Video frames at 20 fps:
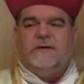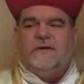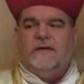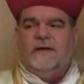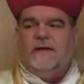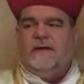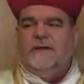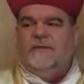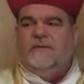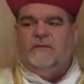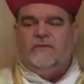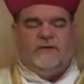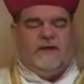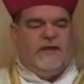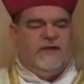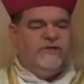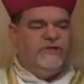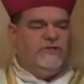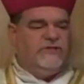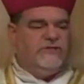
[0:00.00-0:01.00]
and the
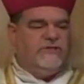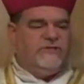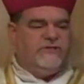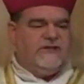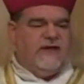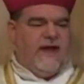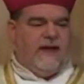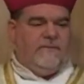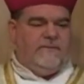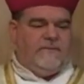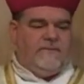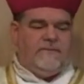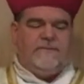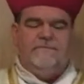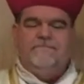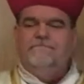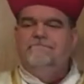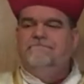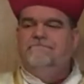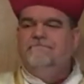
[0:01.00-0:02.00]
creation stopped.
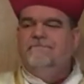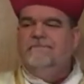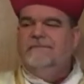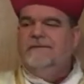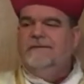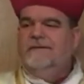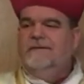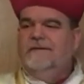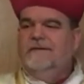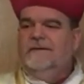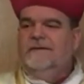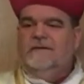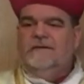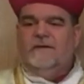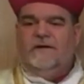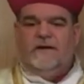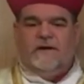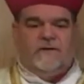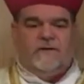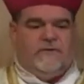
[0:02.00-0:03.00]

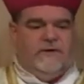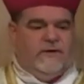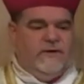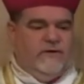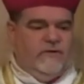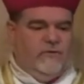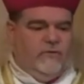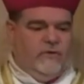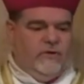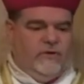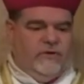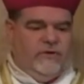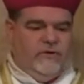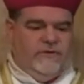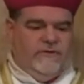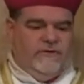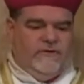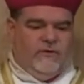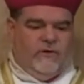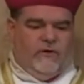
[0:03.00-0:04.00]
God created the world,
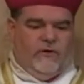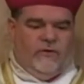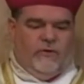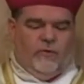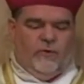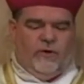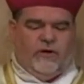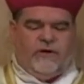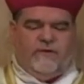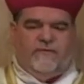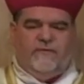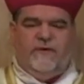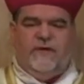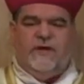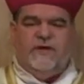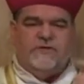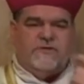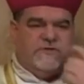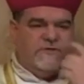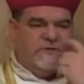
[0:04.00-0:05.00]
and all the work of
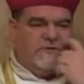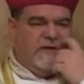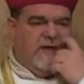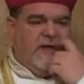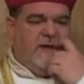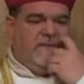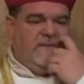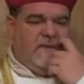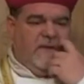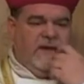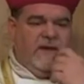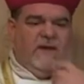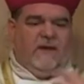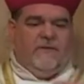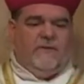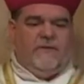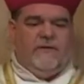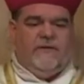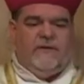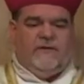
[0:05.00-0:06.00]
creation stopped.
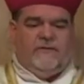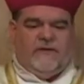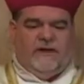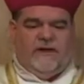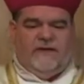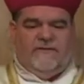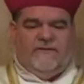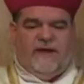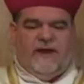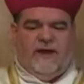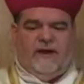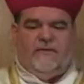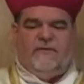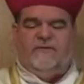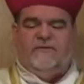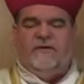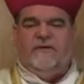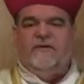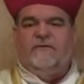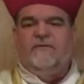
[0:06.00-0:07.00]
One of the grave
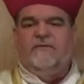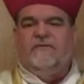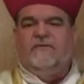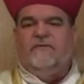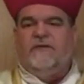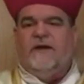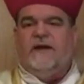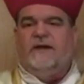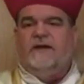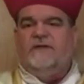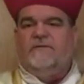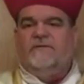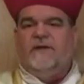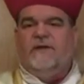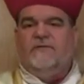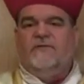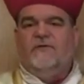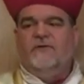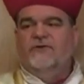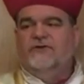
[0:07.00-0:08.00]
heresies, in fact, of
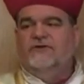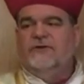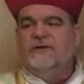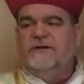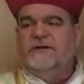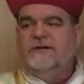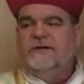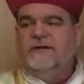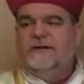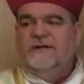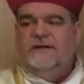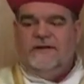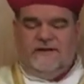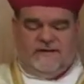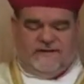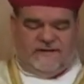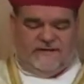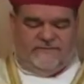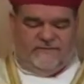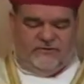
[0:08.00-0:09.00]
evolution.
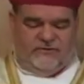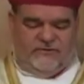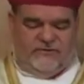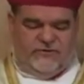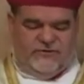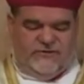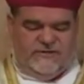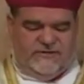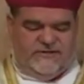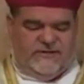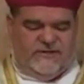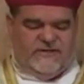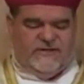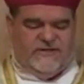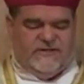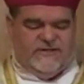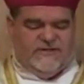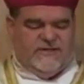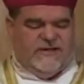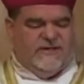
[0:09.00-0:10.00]
Evolution
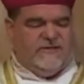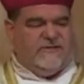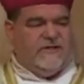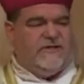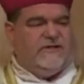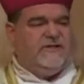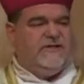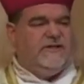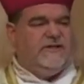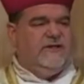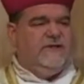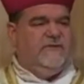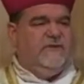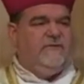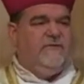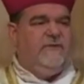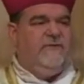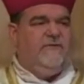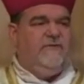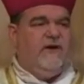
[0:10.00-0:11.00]
teaches things are continuing
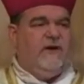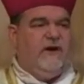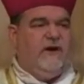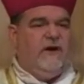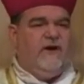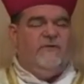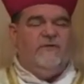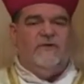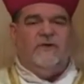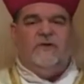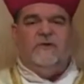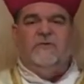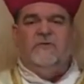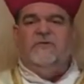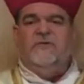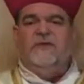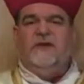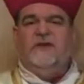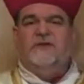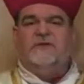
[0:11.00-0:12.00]
to evolve, and new
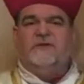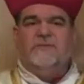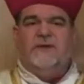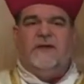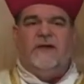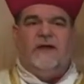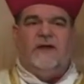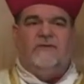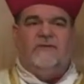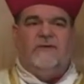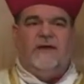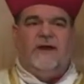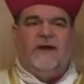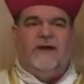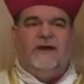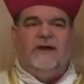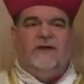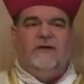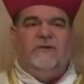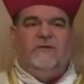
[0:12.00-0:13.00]
things are being
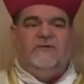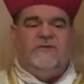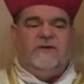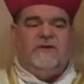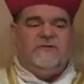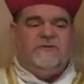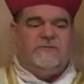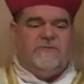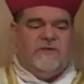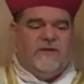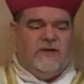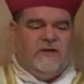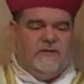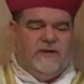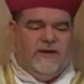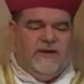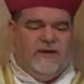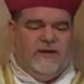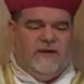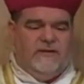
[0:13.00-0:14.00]
created, new things are being
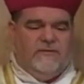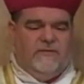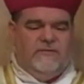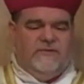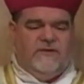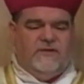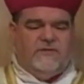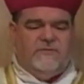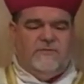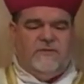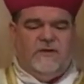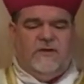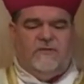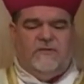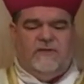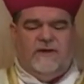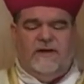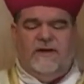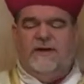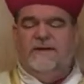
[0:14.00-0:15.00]
created, new things are being
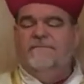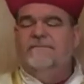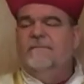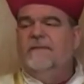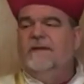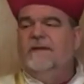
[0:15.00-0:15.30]
created.